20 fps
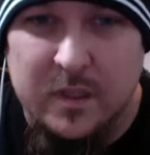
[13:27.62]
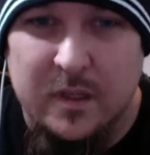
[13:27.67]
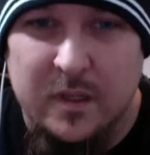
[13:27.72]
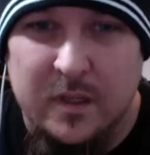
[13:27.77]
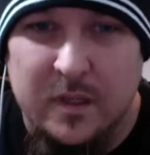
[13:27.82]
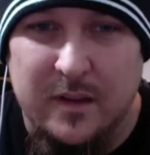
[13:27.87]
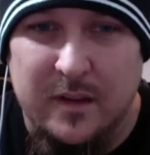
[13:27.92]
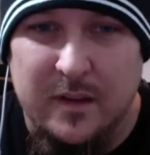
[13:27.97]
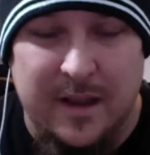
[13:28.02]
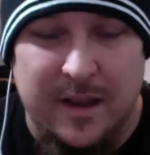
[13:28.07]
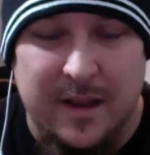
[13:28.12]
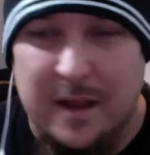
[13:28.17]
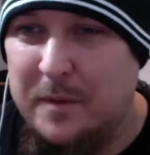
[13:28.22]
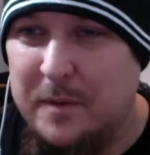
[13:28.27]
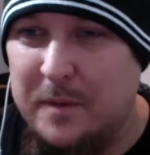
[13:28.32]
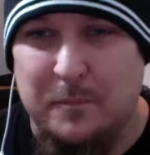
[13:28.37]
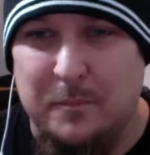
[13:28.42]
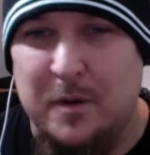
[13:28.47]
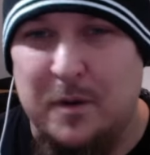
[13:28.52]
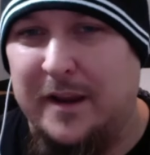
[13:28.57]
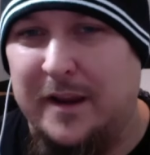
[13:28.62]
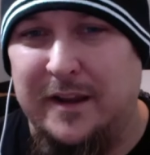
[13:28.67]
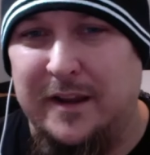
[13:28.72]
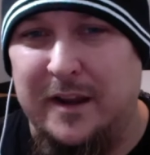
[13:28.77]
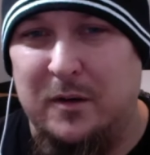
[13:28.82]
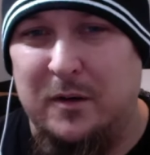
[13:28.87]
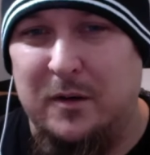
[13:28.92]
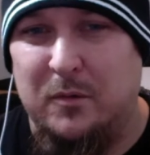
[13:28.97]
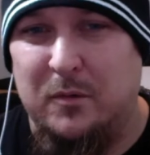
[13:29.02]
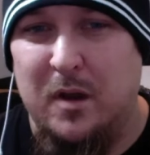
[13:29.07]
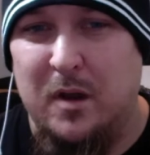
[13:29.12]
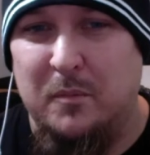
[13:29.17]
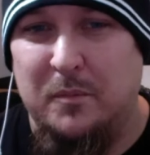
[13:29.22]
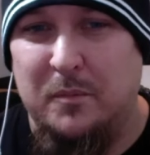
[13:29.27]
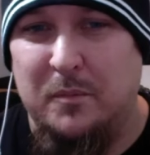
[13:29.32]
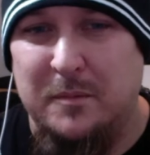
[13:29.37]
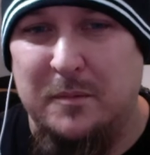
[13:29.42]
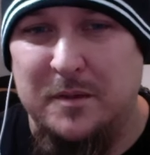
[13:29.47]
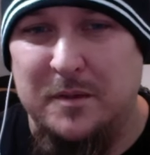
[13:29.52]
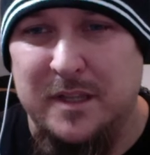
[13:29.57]
and I'm probably going to get it wrong, but I'm
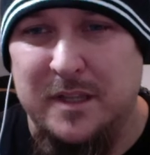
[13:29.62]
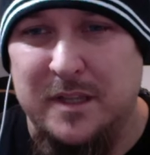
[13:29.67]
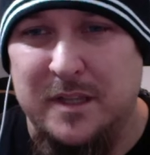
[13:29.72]
going to say